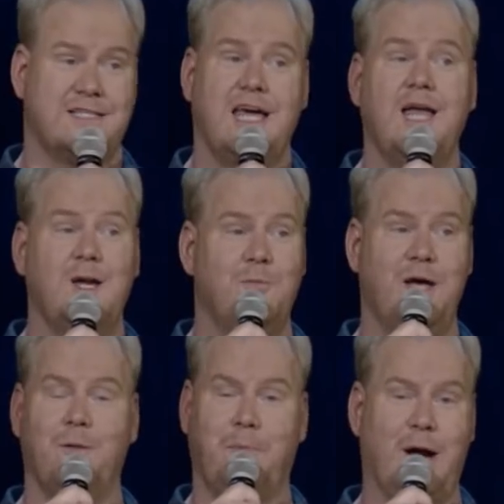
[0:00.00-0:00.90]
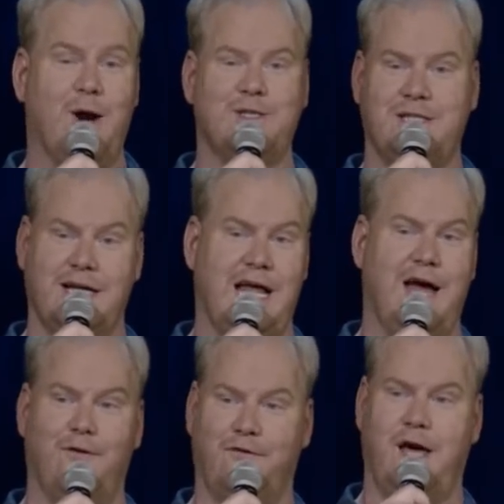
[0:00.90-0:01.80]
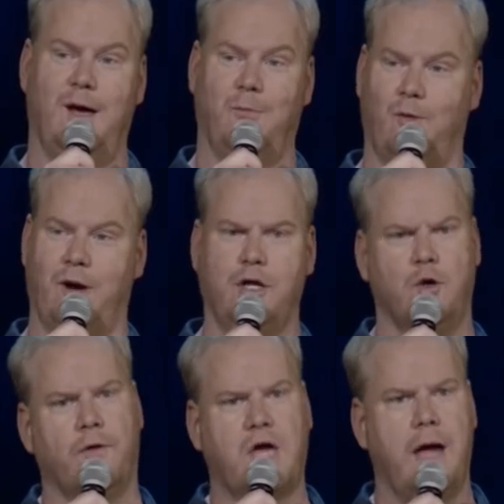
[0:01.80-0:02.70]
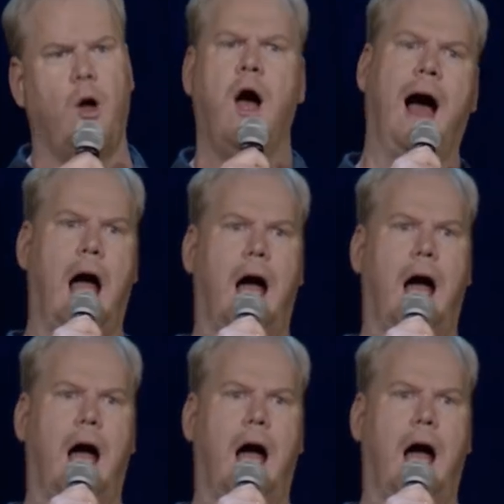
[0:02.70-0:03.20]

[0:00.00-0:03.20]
Tend to be embarrassing to have cable, right? You have cable?